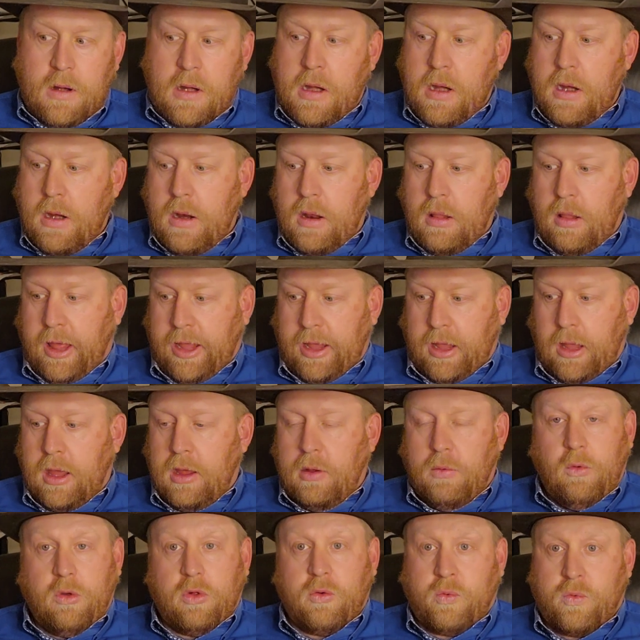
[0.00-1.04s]
Like, it
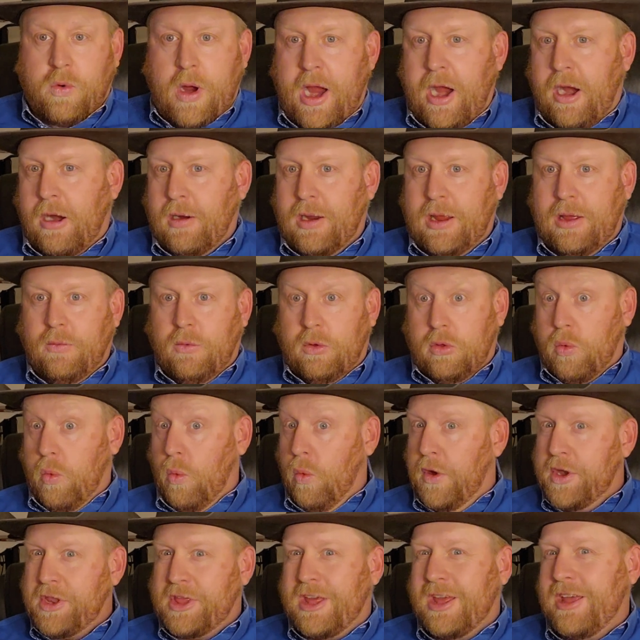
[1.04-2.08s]
was rare. It was
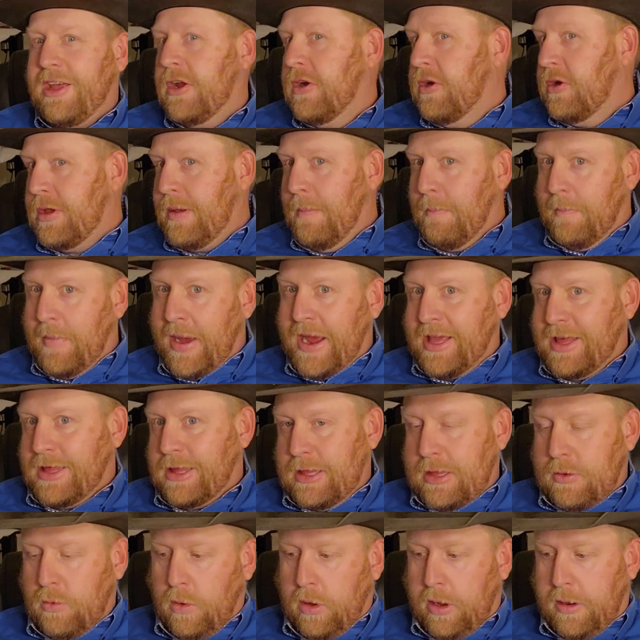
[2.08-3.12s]
once a year you might
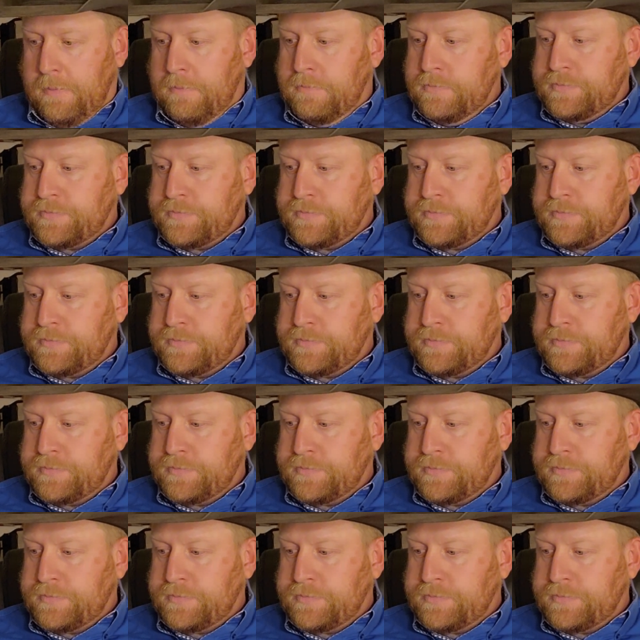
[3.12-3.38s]
see one.